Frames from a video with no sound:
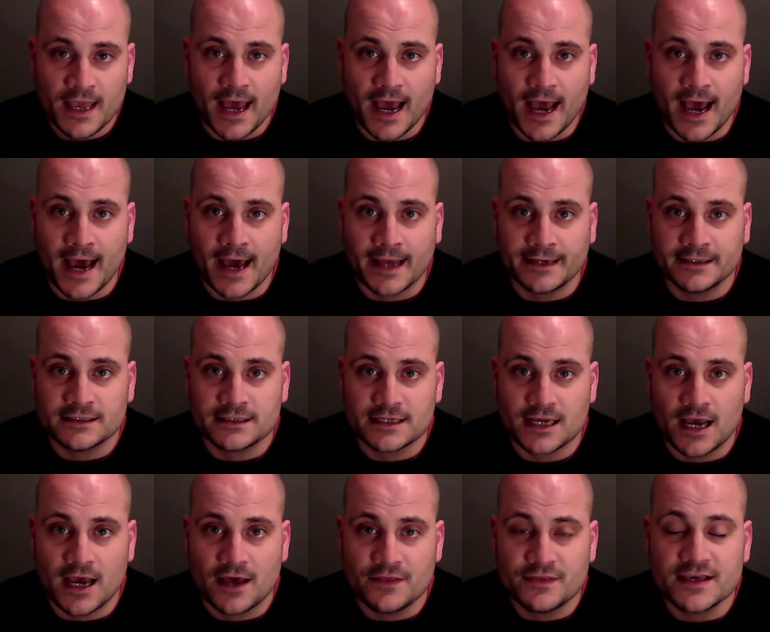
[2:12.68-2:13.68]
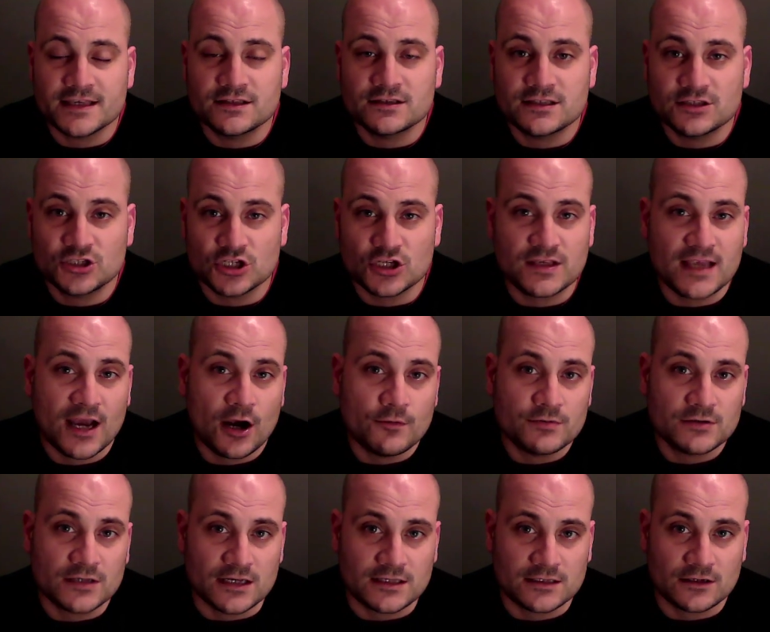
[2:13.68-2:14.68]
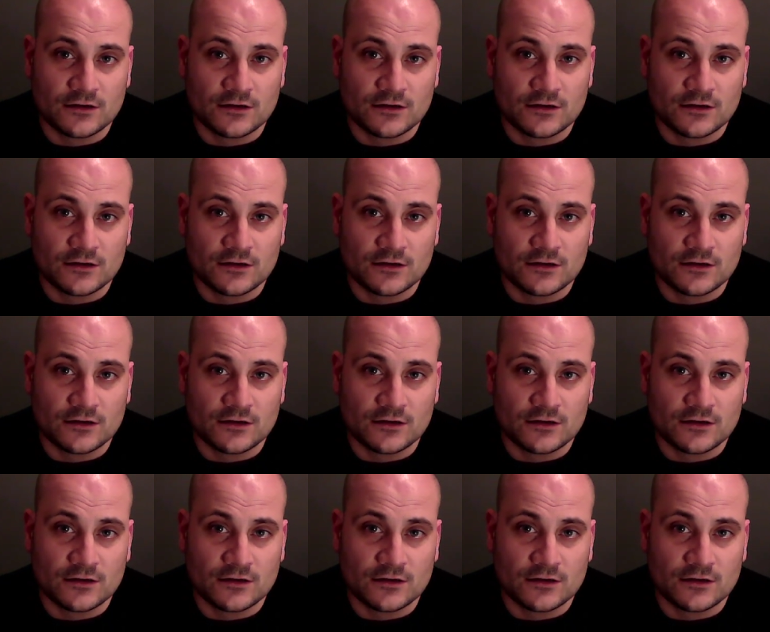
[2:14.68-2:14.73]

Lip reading: And this just helps us.